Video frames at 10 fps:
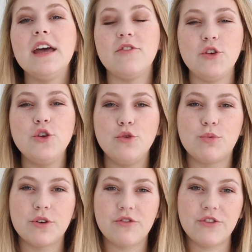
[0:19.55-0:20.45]
if you
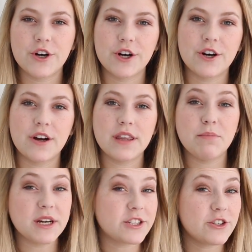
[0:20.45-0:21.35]
prefer the
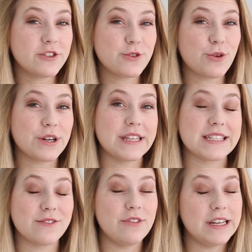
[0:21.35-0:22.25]
pictures or
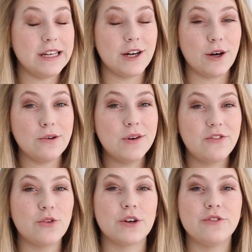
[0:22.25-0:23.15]
this video
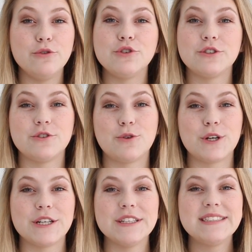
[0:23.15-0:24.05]
for future
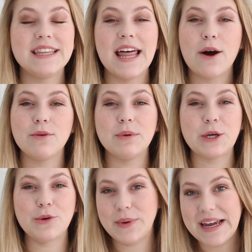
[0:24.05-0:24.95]
tutorials, that would be
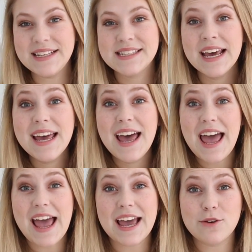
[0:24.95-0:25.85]
great.
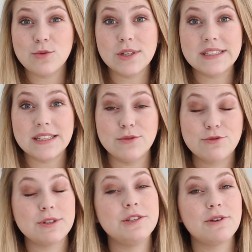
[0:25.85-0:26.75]
And we'll see
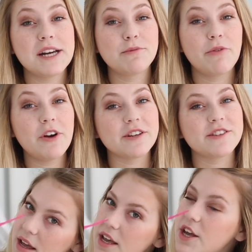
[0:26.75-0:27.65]
which one you guys prefer.
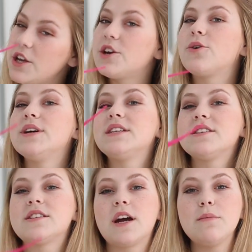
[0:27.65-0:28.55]
You're going
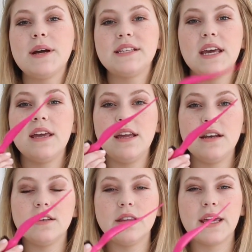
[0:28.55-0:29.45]
to start by
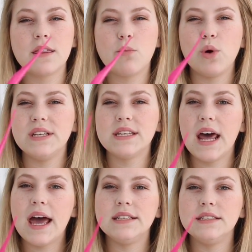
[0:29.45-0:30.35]
taking like the pointed
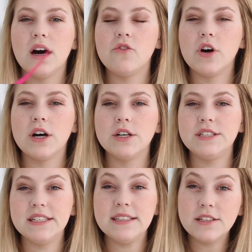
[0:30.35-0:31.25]
end of a
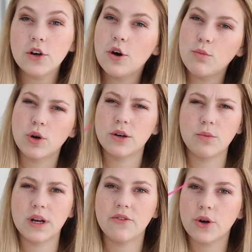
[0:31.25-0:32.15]
teasing comb or
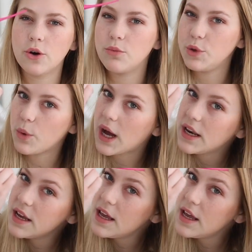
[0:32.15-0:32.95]
whatever comb you want